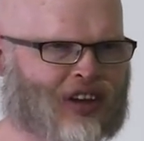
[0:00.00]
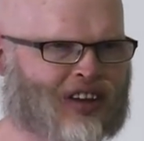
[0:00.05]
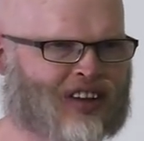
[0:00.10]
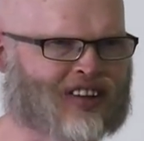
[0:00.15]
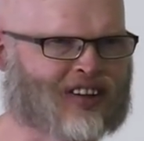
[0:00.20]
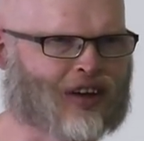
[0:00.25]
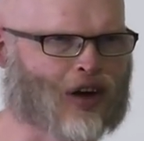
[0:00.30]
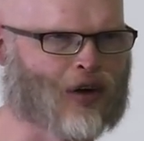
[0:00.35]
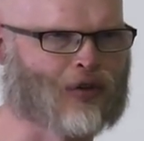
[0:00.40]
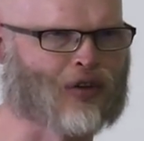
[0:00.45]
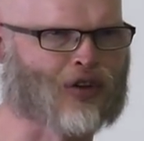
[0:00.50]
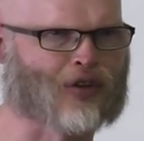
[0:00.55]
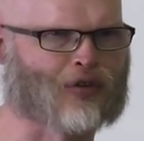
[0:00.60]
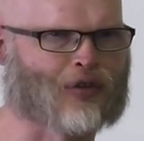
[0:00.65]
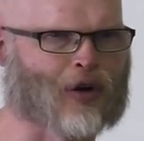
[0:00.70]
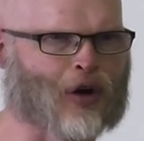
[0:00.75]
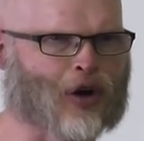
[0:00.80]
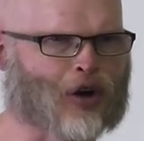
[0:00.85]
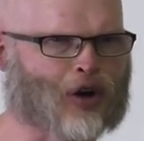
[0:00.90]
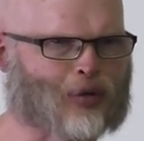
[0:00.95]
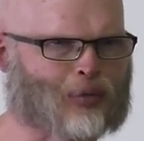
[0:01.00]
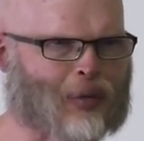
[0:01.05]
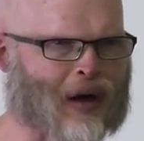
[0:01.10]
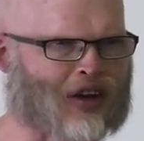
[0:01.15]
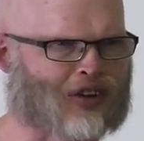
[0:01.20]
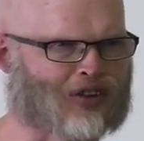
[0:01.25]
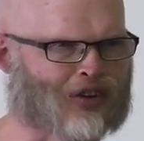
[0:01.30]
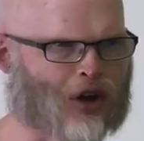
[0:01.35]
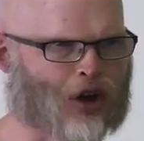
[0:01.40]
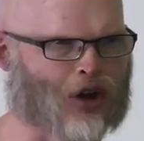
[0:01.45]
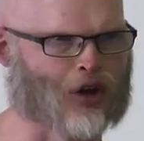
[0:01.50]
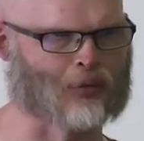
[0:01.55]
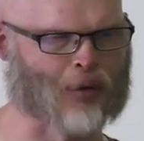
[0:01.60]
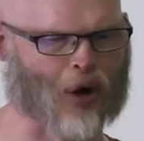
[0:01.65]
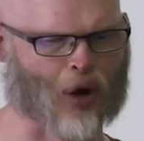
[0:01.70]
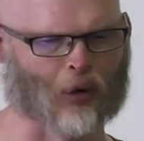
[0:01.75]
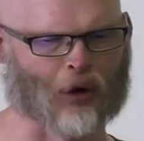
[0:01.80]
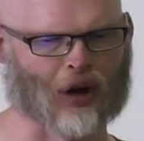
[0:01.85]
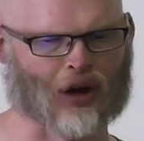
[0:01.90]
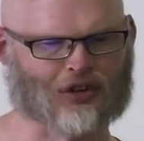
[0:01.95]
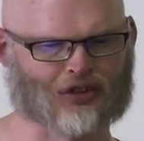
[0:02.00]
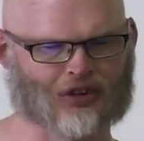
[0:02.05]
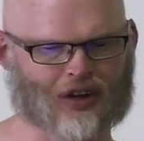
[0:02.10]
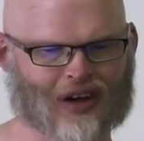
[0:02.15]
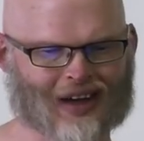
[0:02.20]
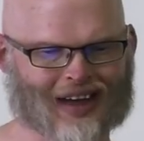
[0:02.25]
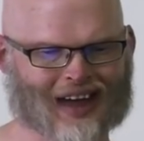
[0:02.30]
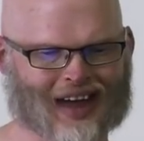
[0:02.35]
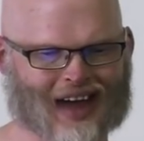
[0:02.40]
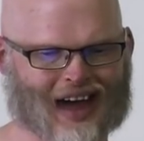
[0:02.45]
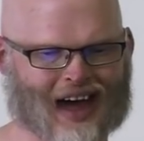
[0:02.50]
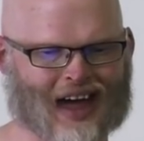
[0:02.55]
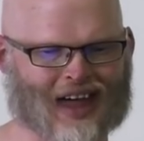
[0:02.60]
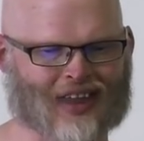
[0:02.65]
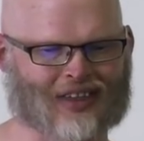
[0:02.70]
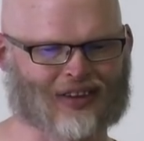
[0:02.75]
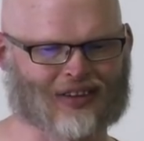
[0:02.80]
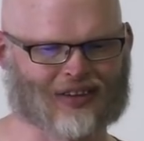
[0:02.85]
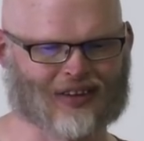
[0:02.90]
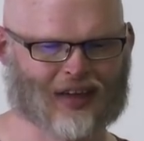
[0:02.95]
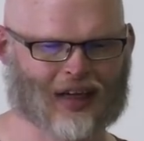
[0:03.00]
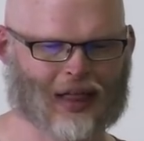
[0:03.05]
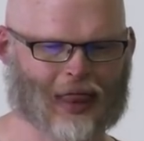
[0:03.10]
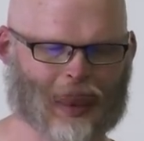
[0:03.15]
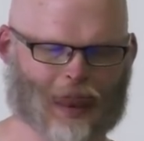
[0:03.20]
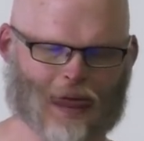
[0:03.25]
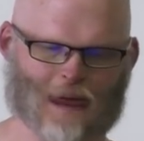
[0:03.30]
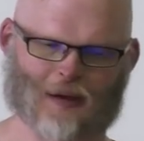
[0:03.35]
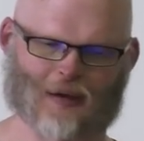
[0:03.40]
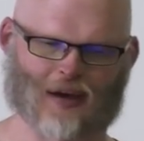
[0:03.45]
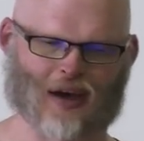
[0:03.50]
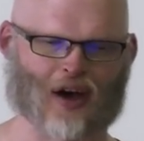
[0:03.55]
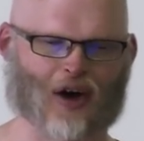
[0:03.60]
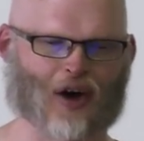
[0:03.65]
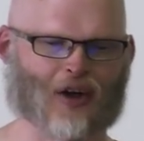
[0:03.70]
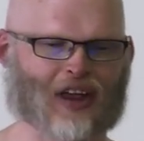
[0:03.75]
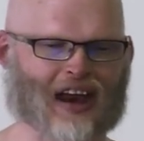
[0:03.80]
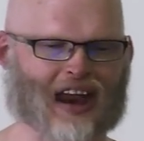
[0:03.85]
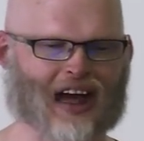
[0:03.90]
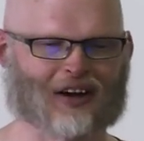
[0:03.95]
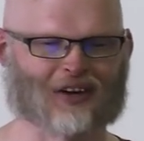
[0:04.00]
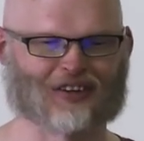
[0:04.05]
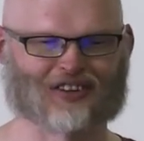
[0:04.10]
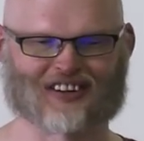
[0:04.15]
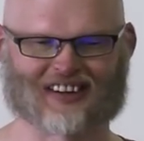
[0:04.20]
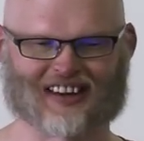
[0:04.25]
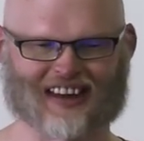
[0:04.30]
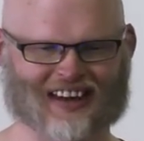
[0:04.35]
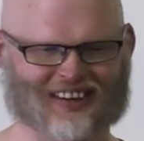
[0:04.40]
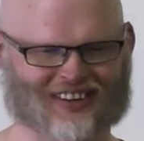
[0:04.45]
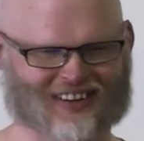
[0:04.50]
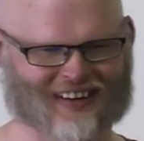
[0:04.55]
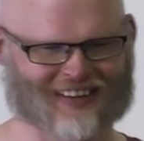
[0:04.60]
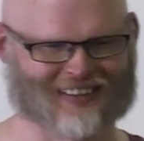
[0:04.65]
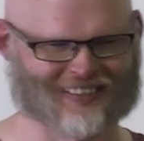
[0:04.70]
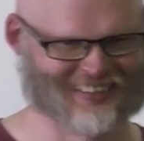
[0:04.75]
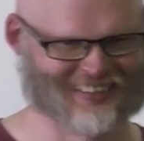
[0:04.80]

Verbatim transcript: did serve as a very good base to learn Polish and other languages later.